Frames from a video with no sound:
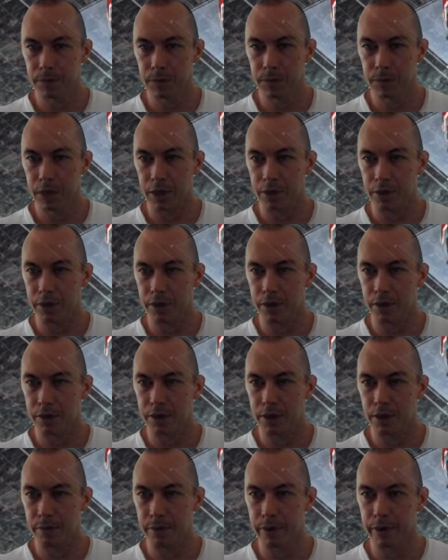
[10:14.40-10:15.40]
Actually, no, it's
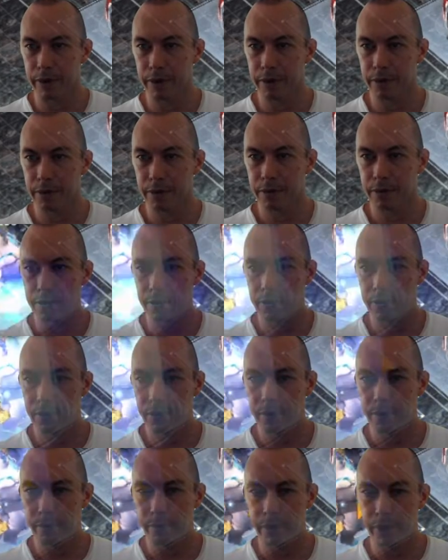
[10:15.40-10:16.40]
going to be
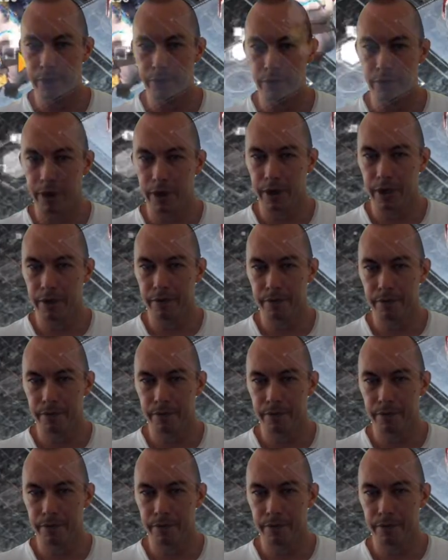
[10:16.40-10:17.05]
Mazrani.